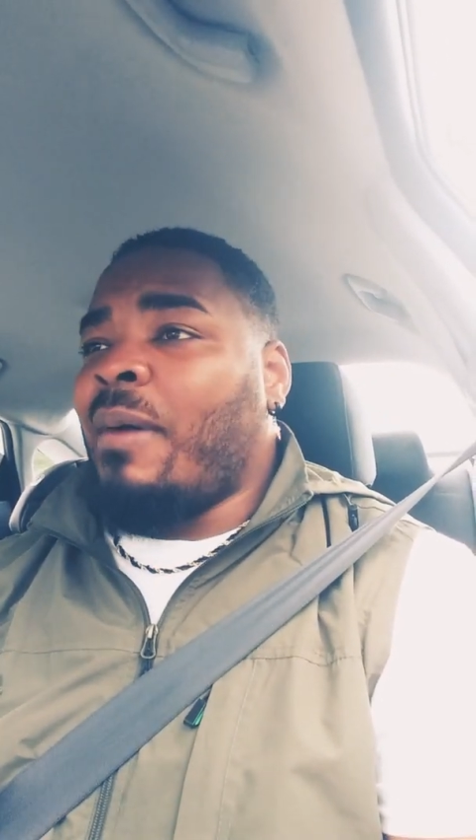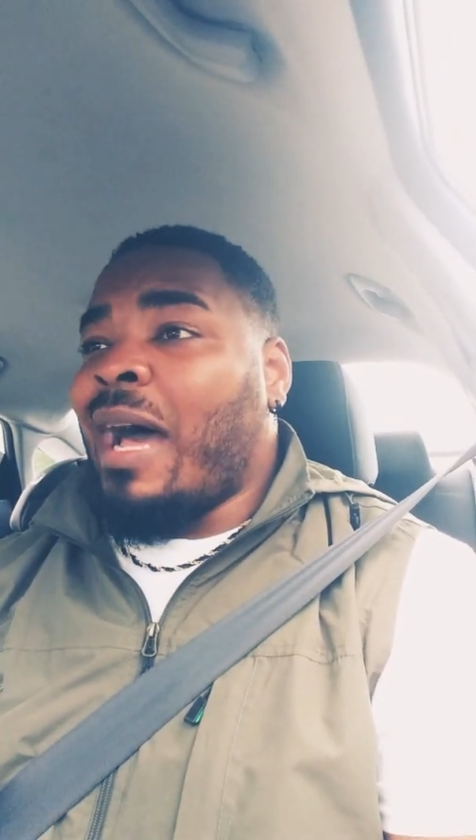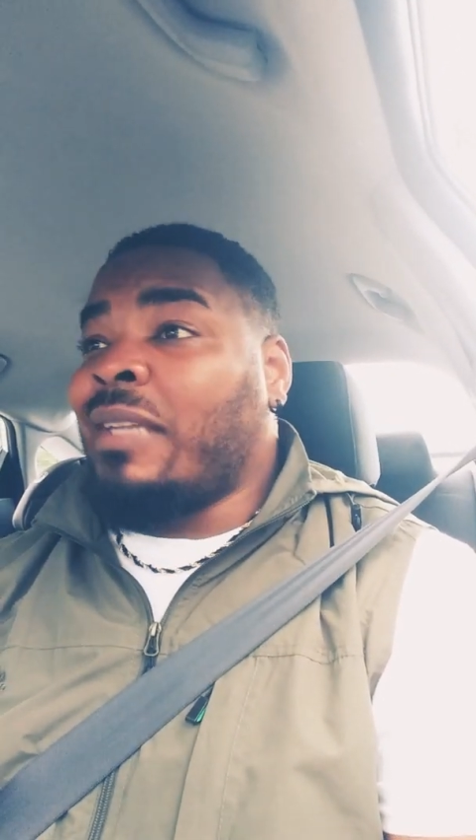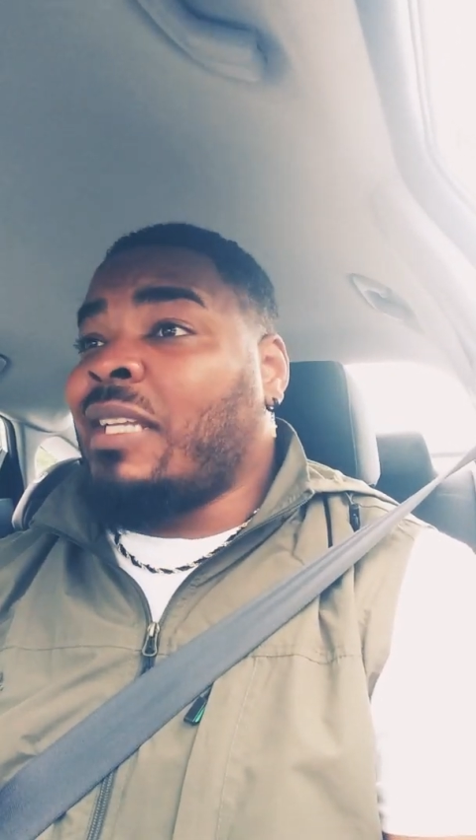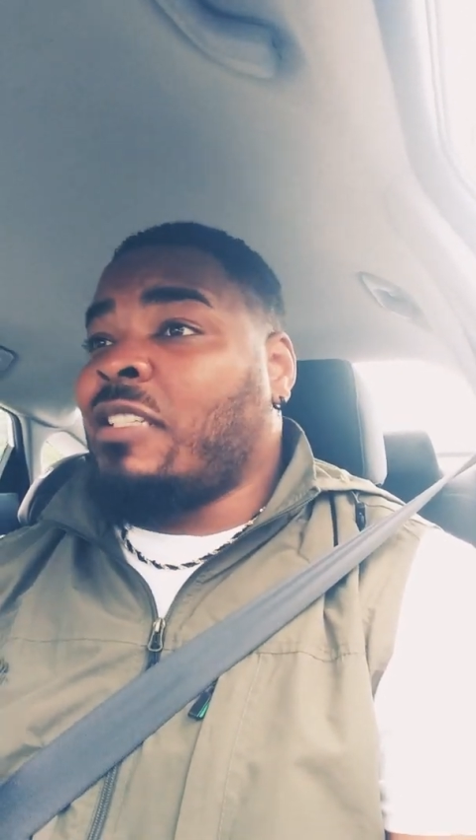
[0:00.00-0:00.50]

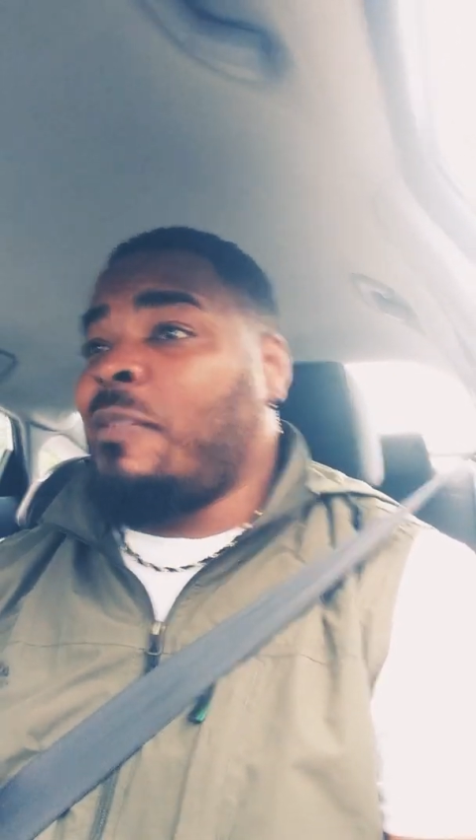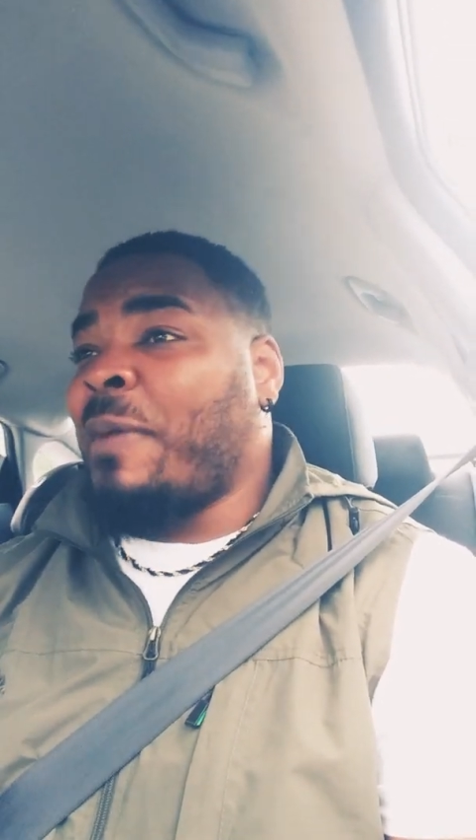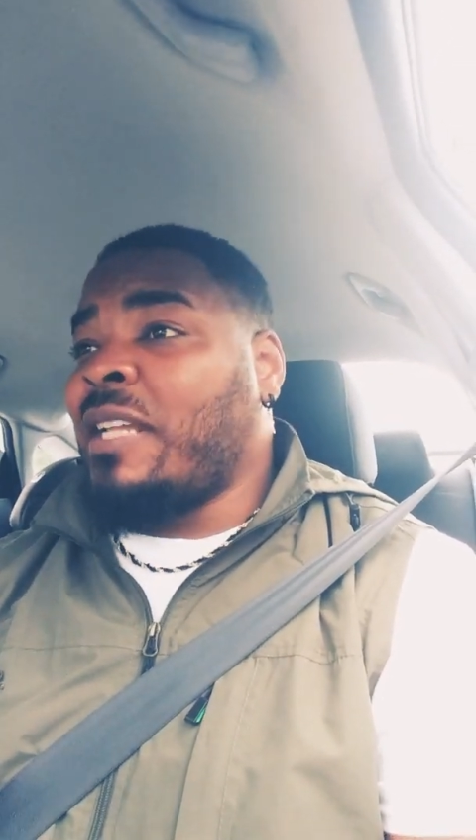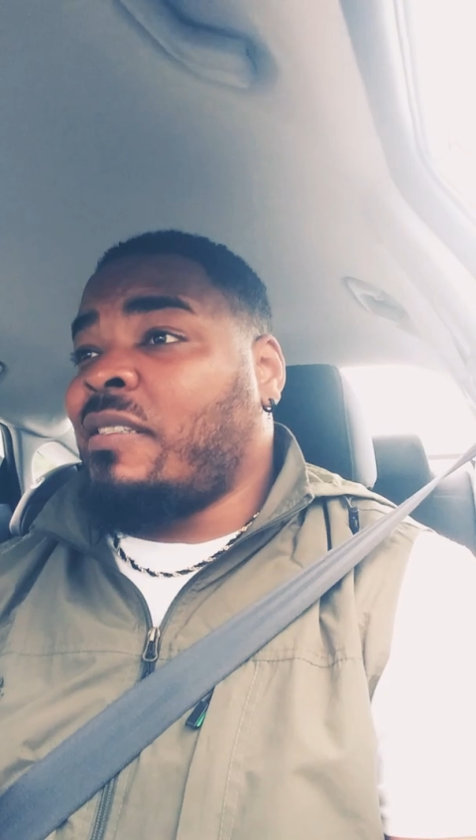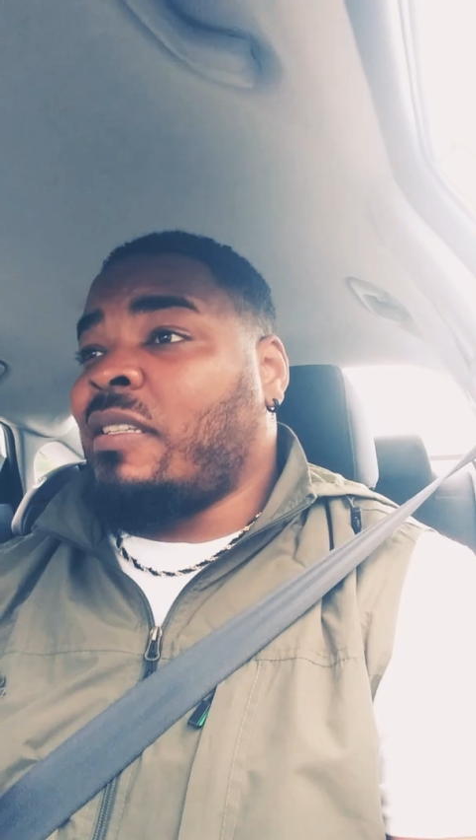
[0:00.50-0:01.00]
I think
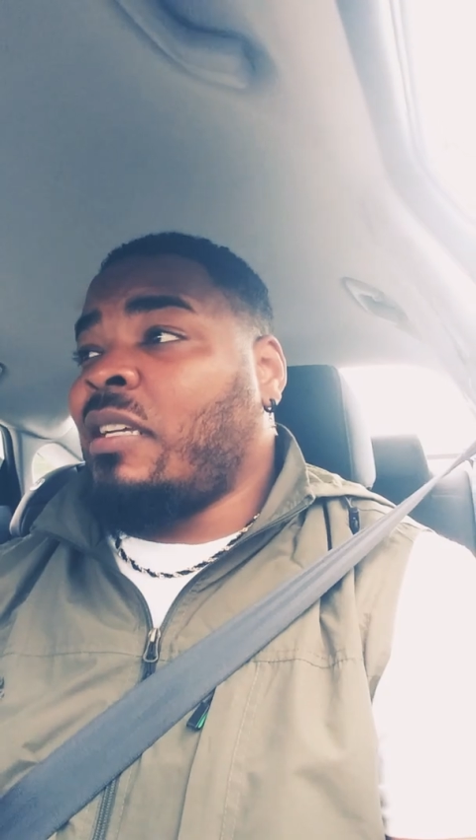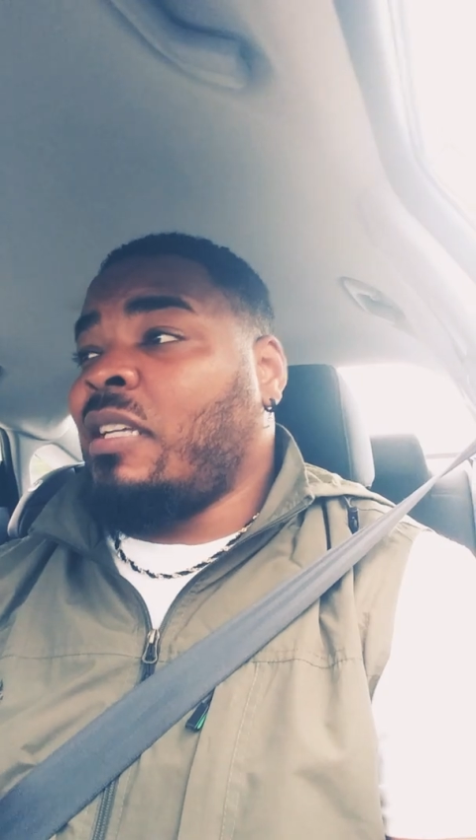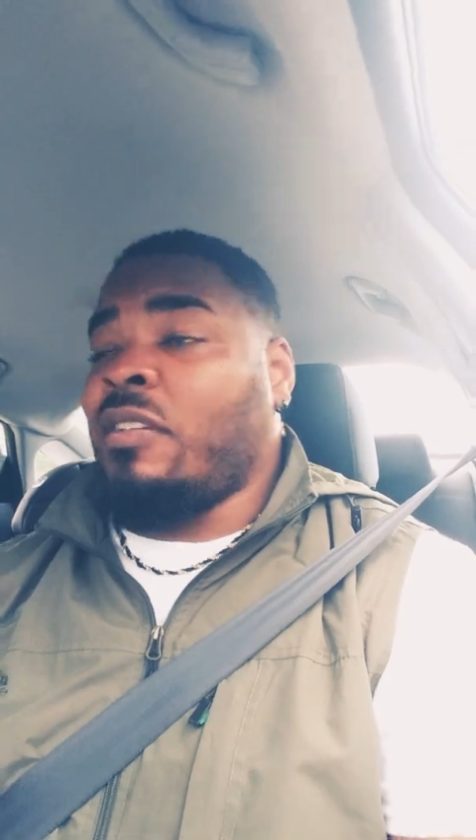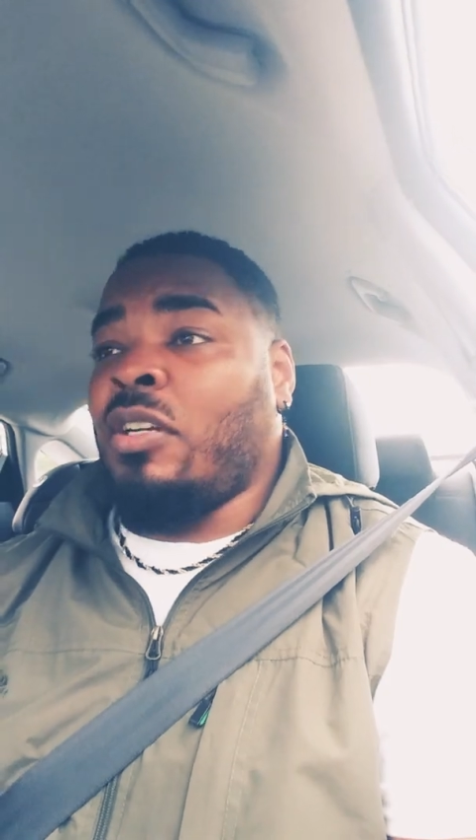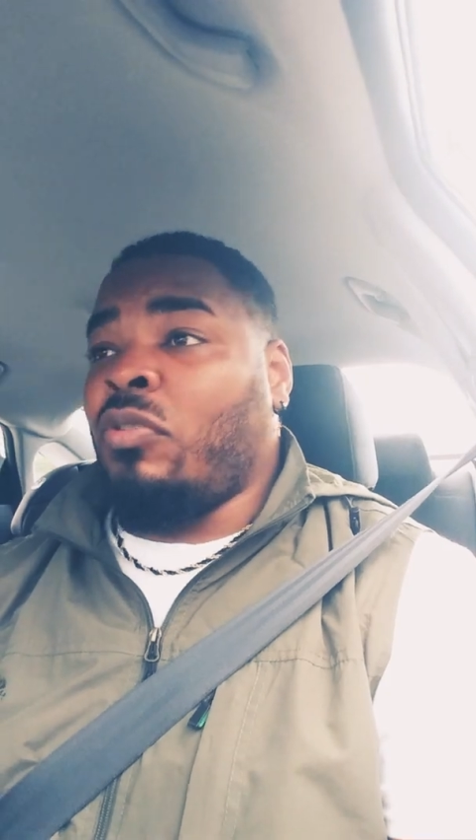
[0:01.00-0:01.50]
Spence
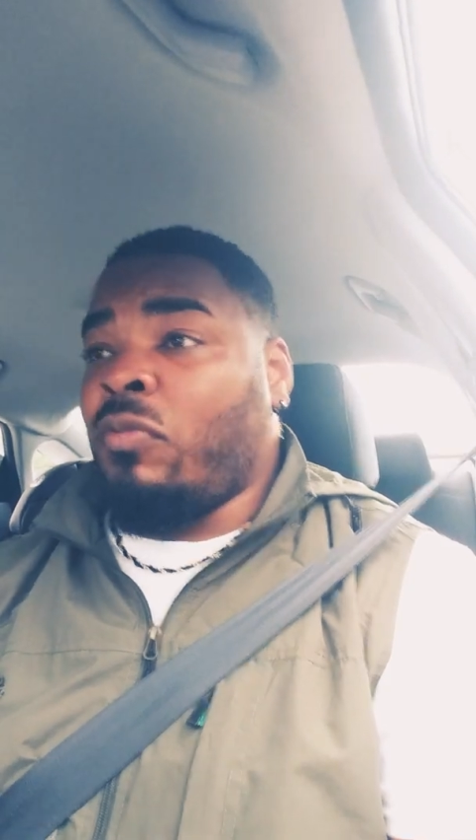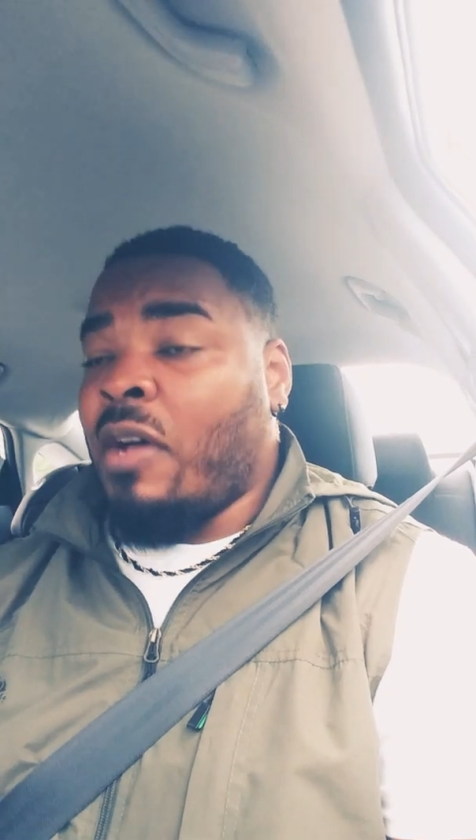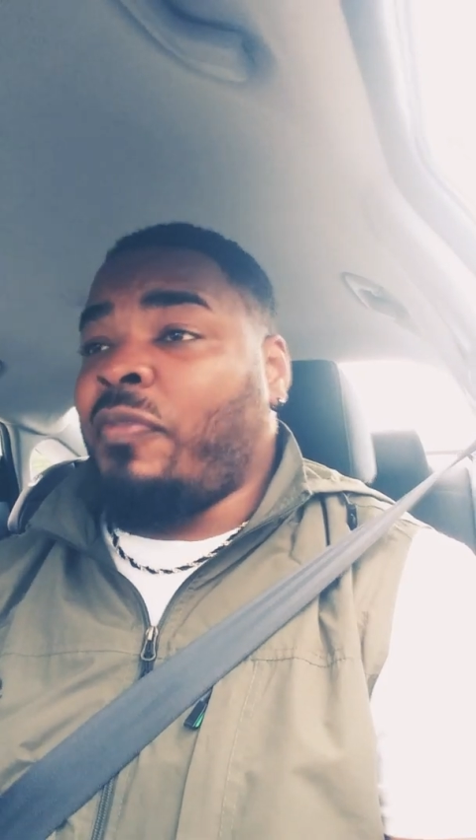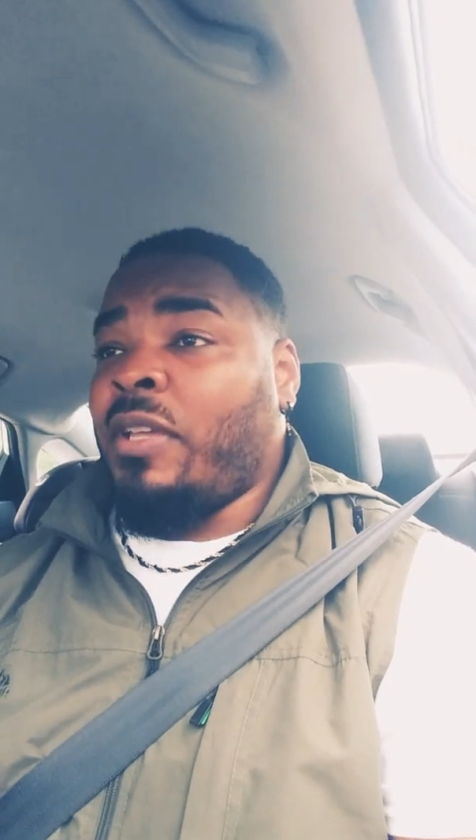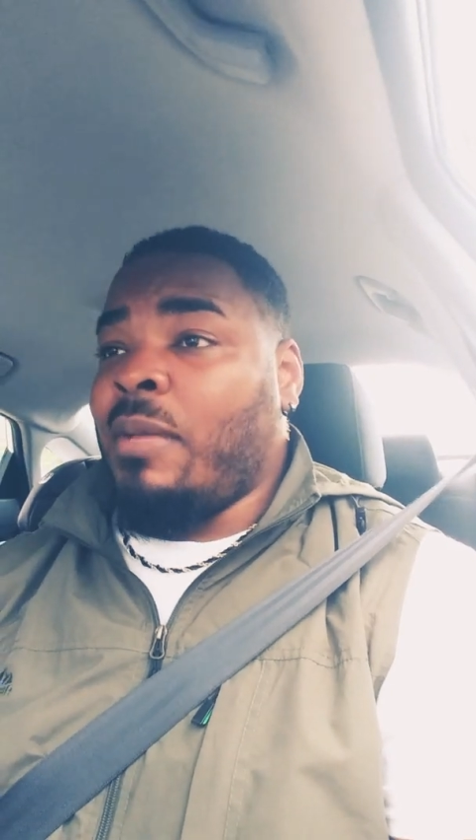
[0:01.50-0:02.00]
is going to
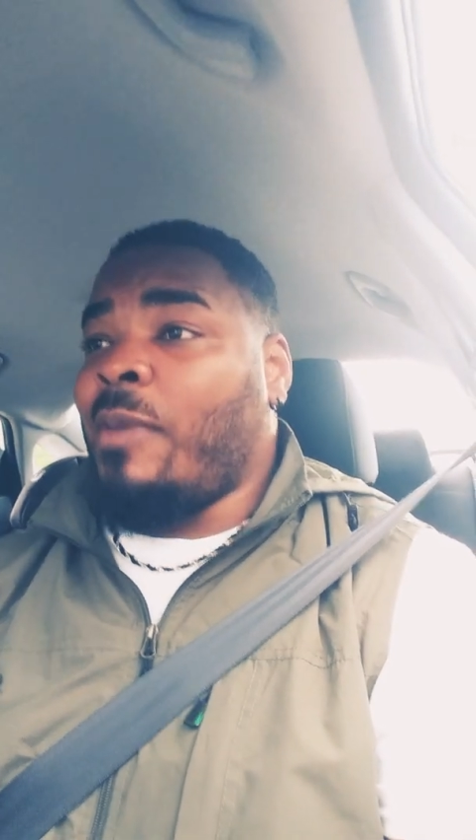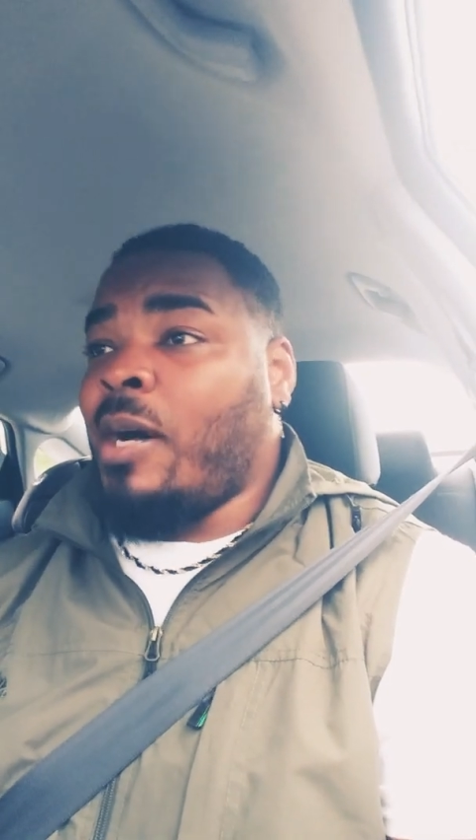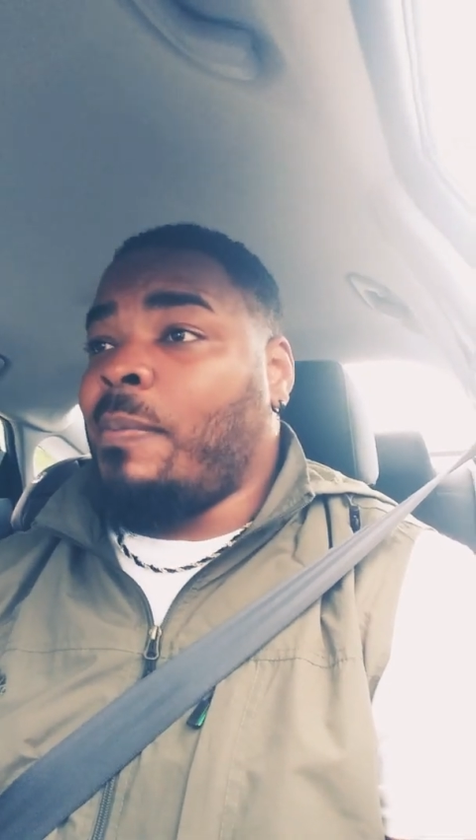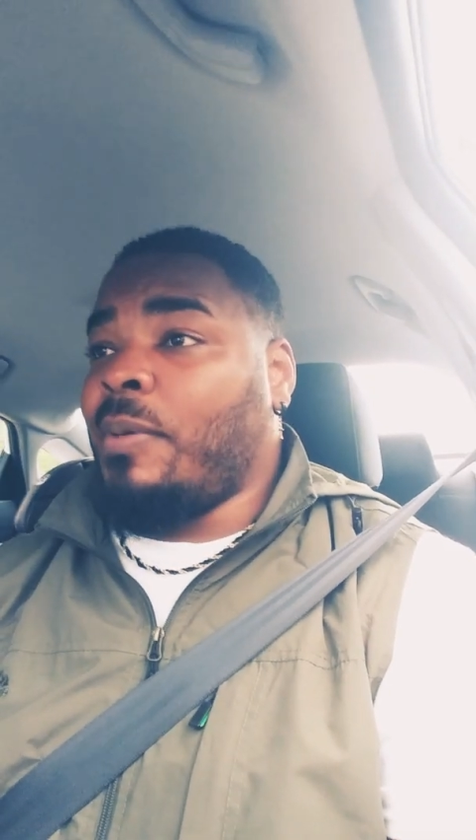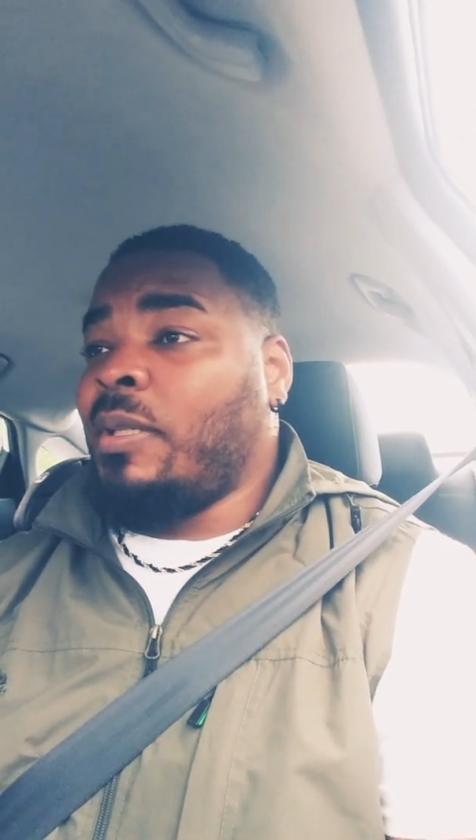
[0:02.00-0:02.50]
rough him up.